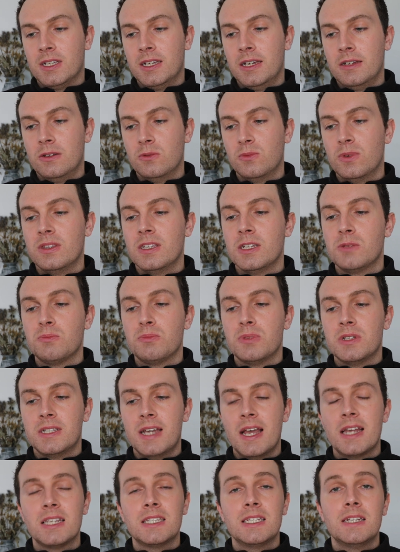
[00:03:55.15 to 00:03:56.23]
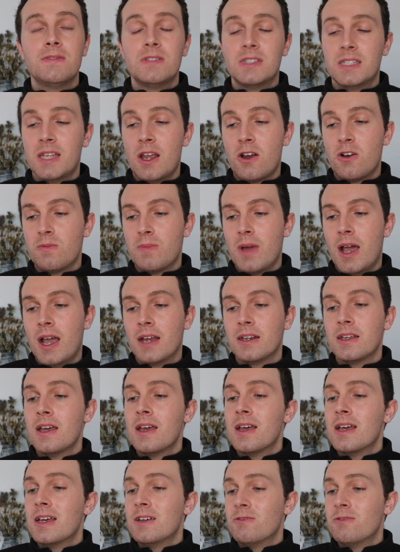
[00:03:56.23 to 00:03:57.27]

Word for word: skin with this protective ceramide